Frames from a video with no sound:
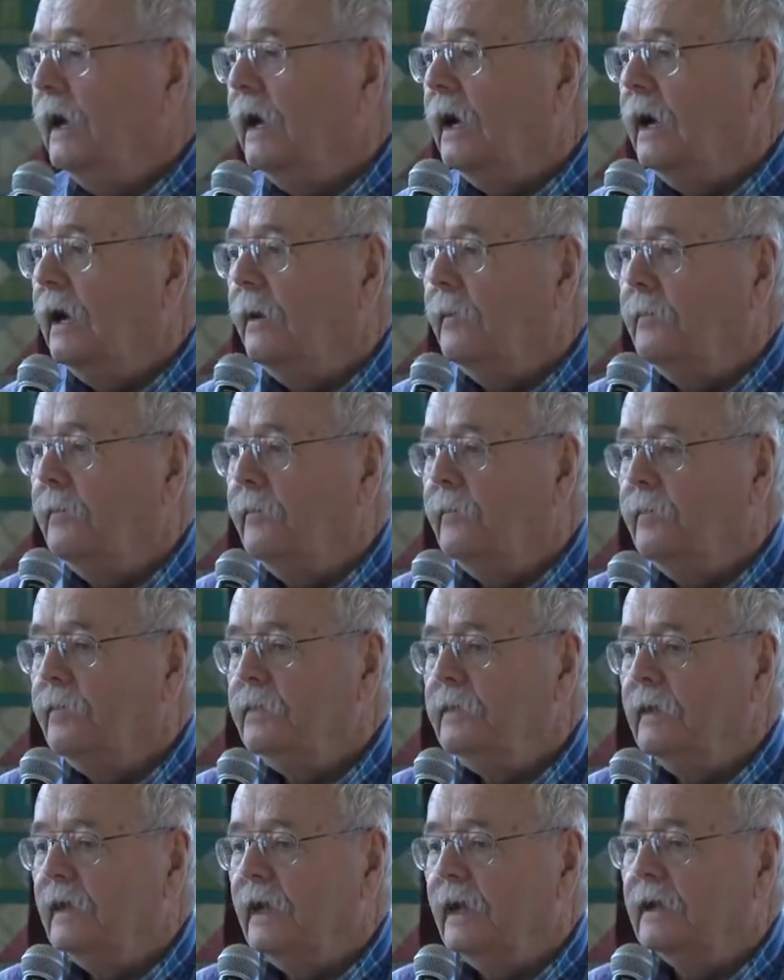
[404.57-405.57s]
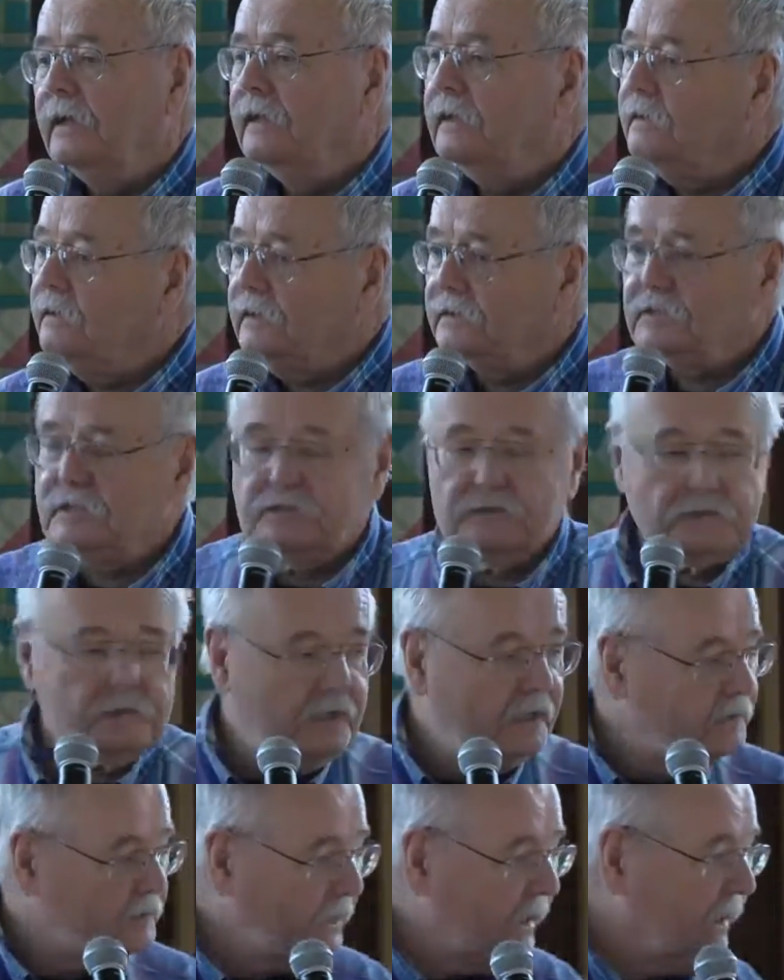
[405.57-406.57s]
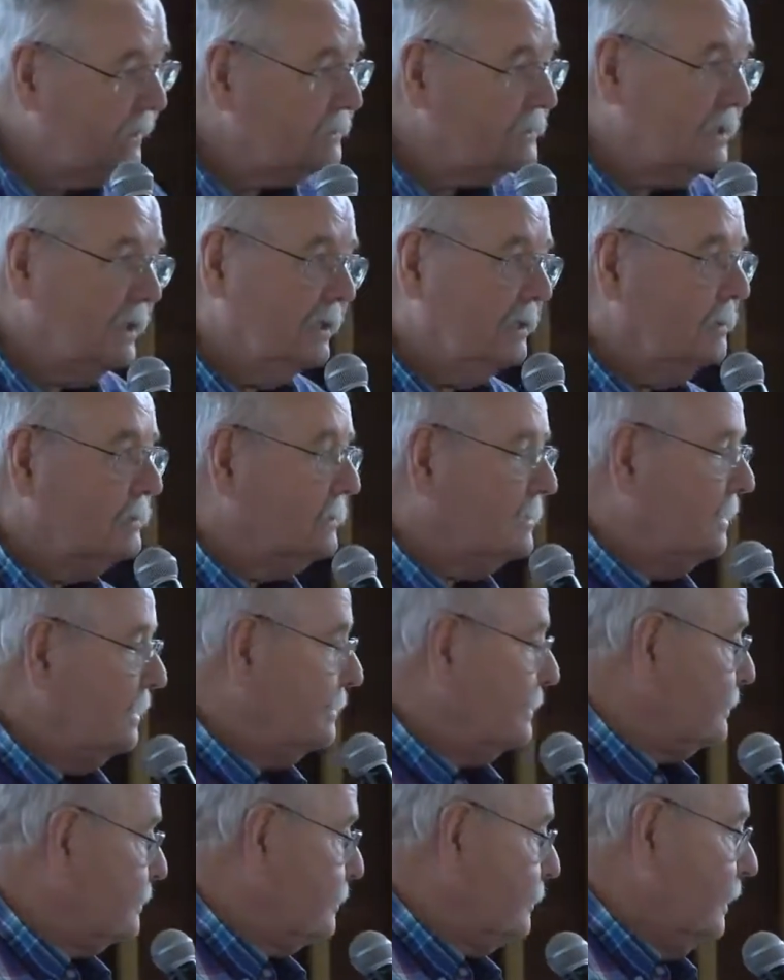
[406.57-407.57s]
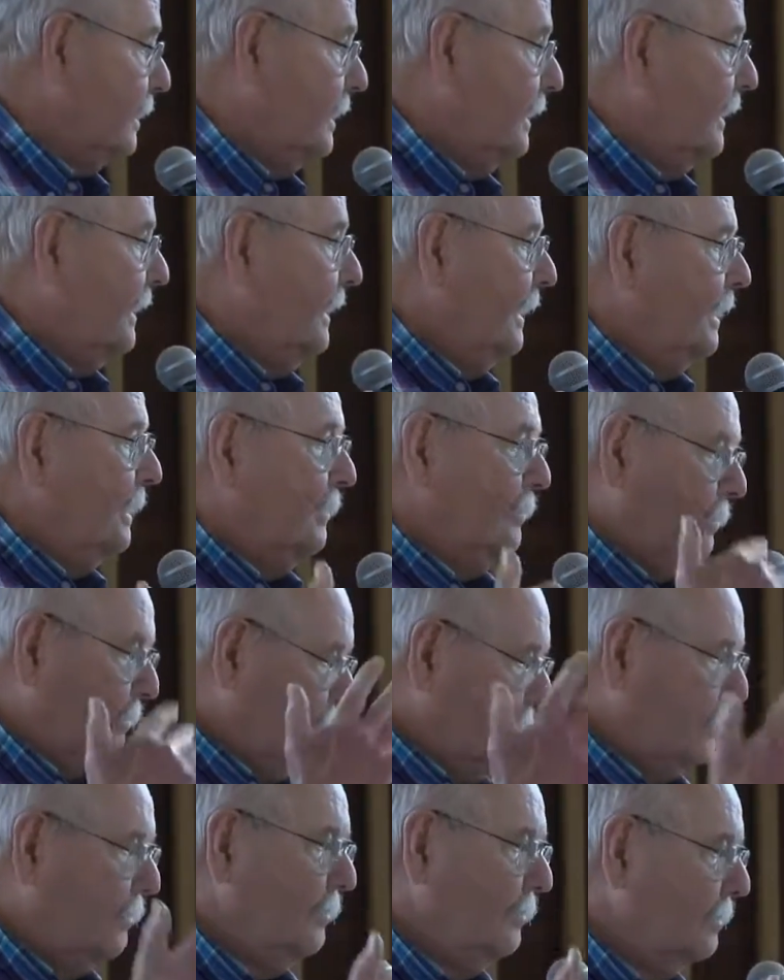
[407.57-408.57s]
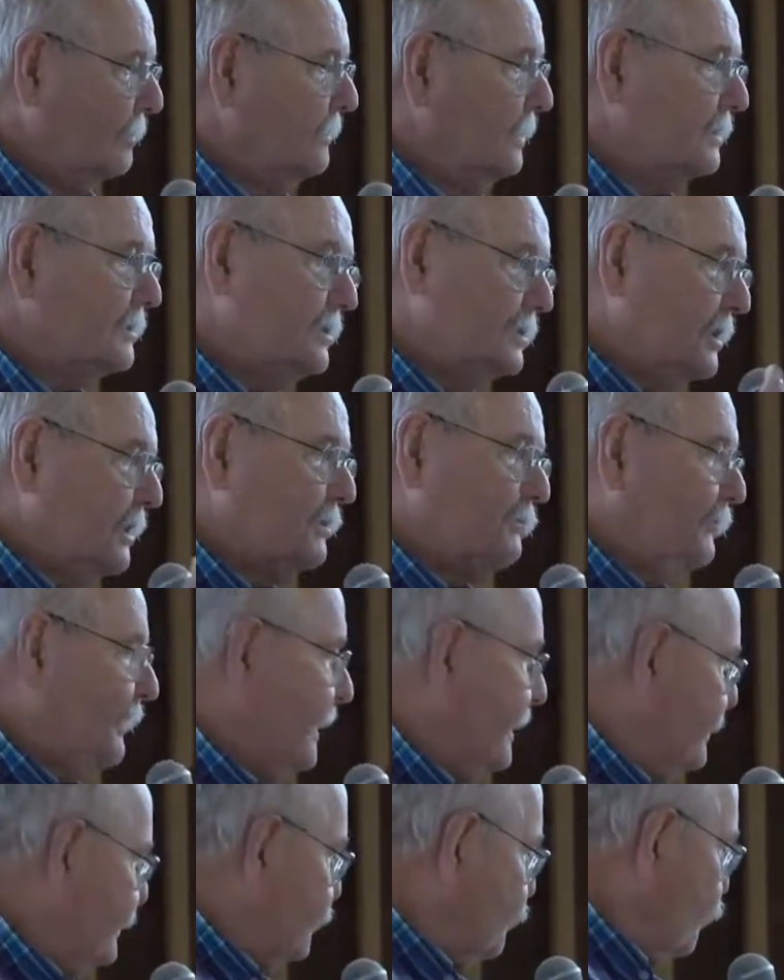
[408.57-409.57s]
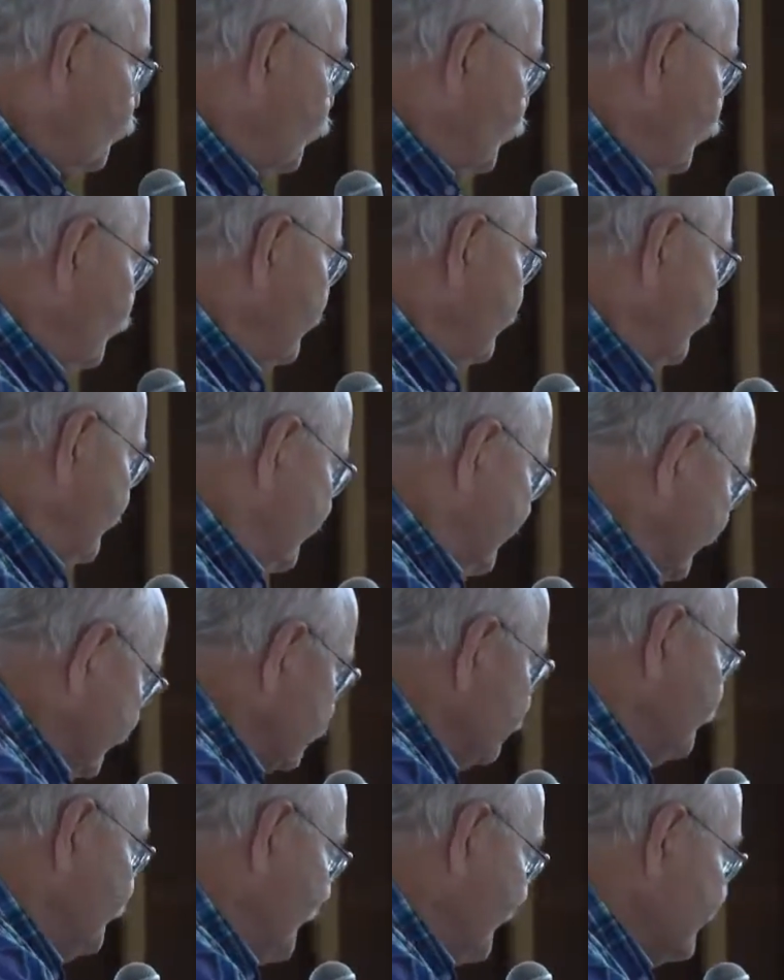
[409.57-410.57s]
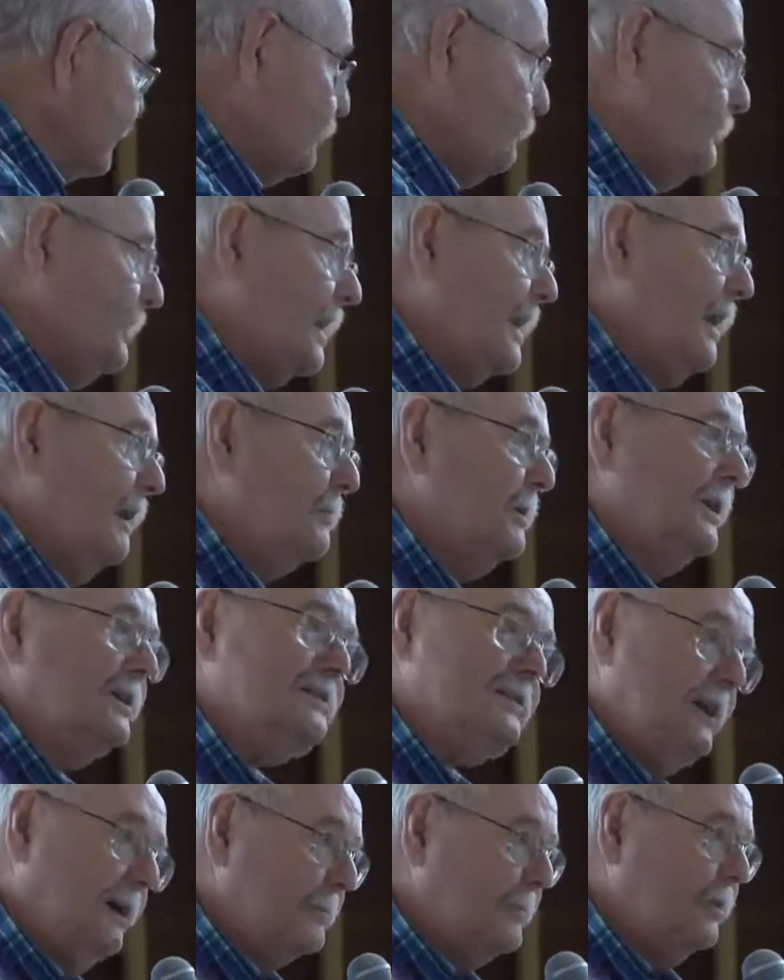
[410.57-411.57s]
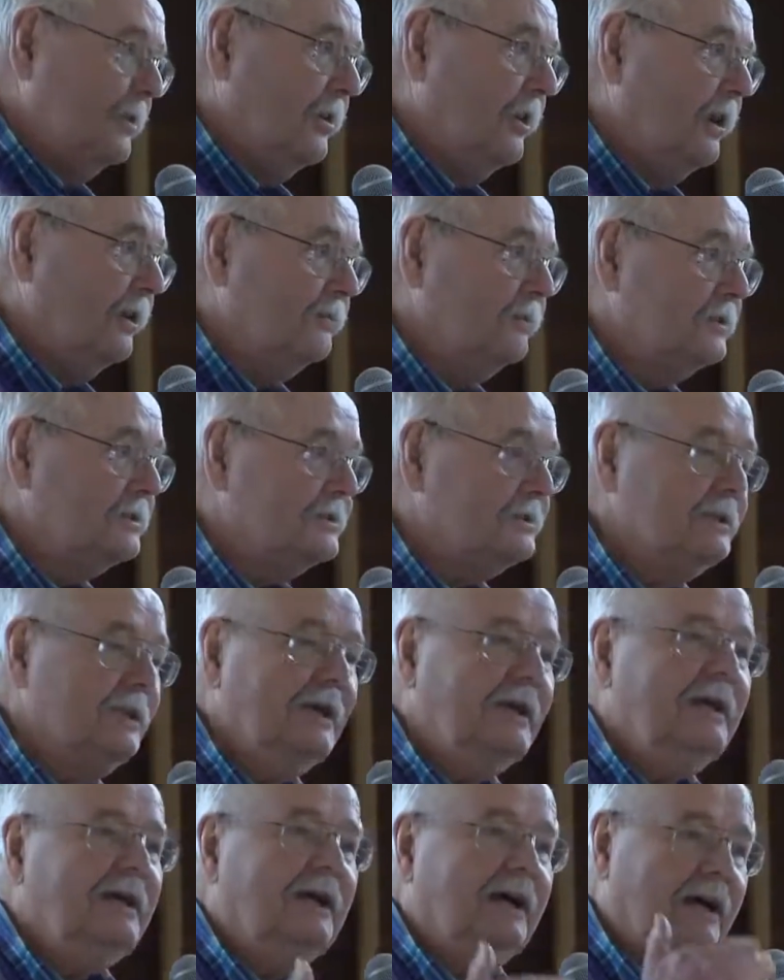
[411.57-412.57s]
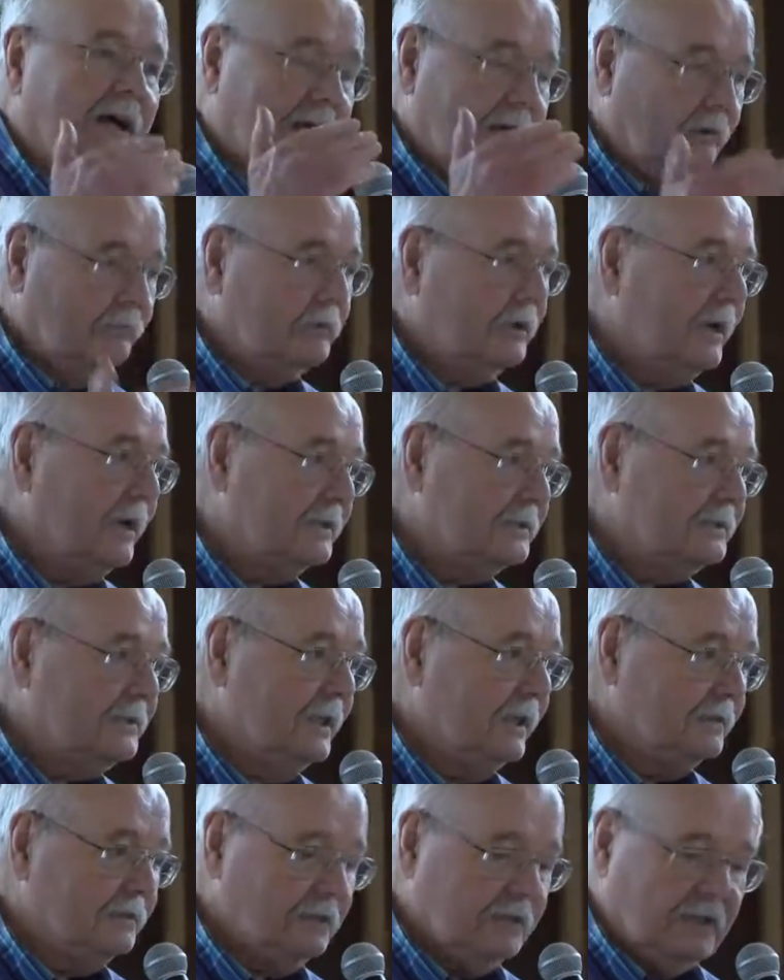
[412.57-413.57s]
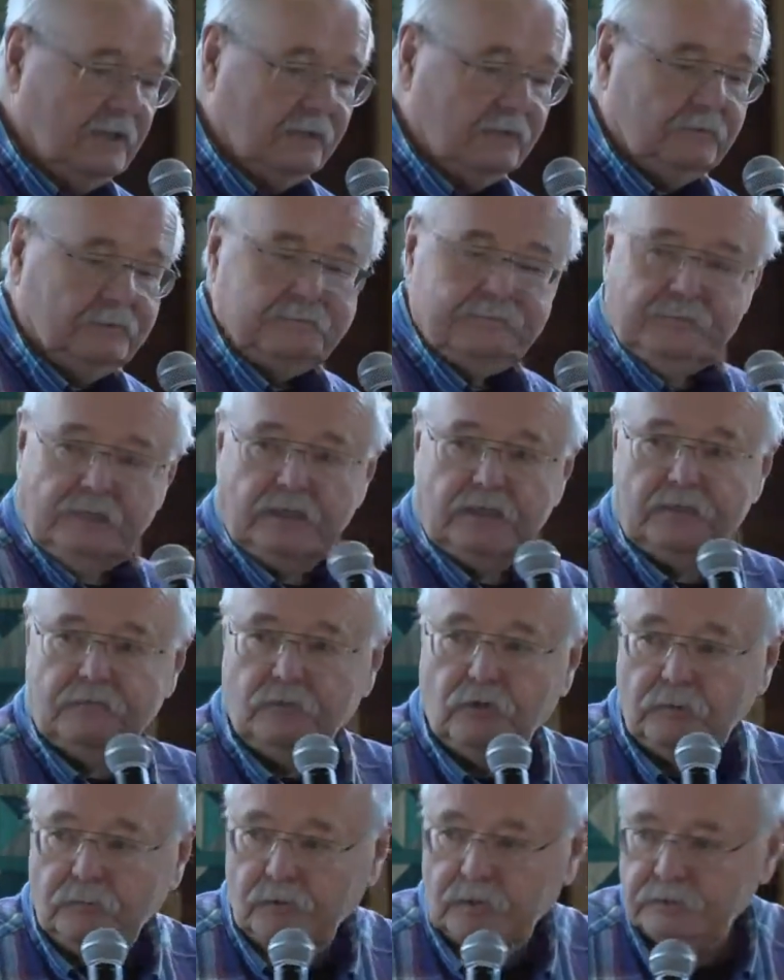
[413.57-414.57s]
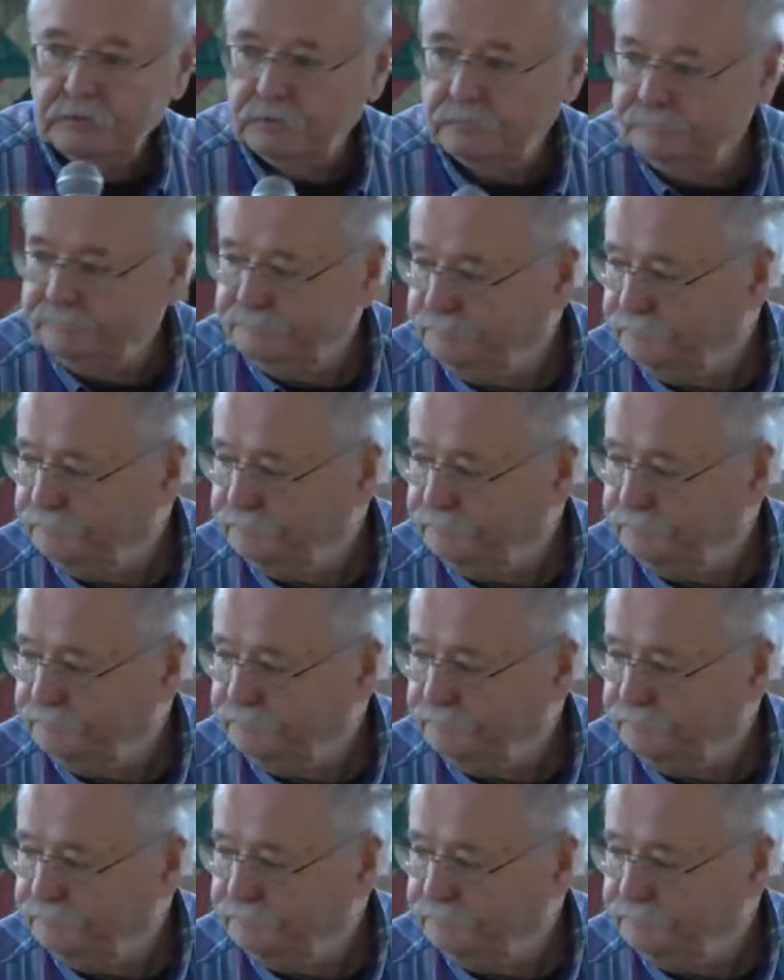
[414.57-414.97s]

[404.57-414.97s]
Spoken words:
And this is, as Ann said, this is just phase 2, and there's phase 3 coming. It's coming to all of us. We got to stand together. Thank you very much.